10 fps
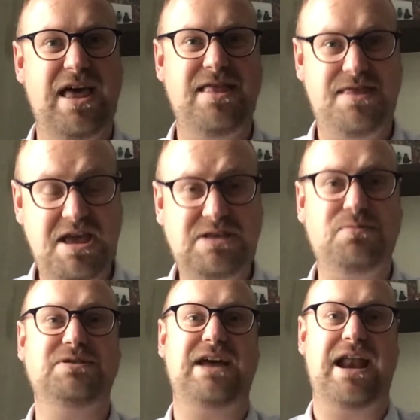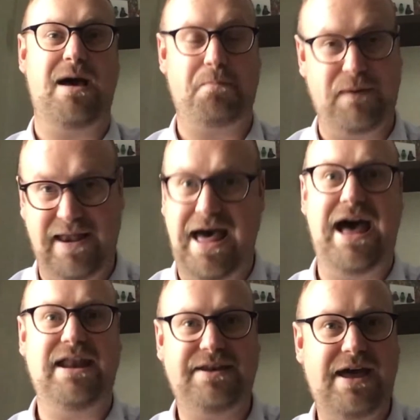This was a
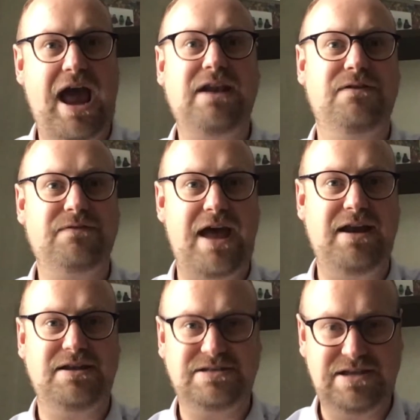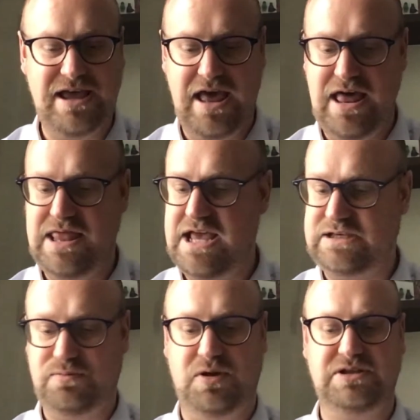planned act of kindness.
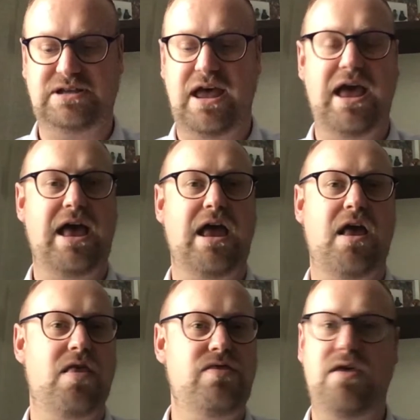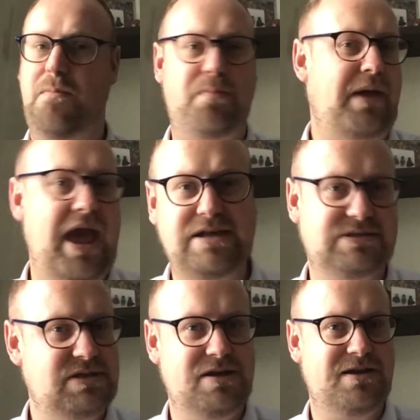This was the
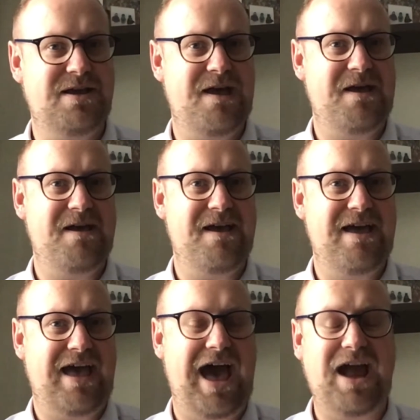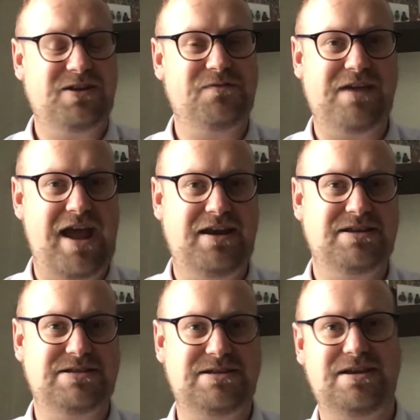best act of
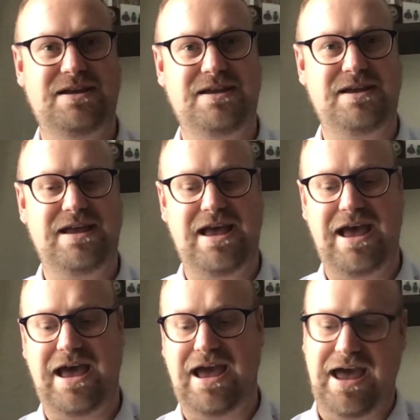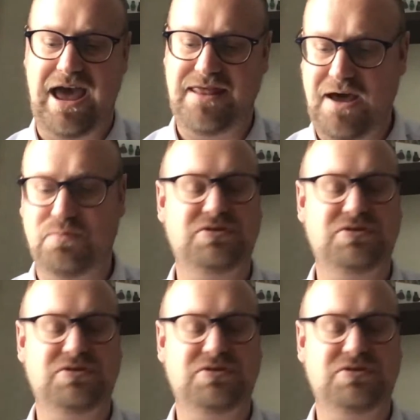kindness, and that was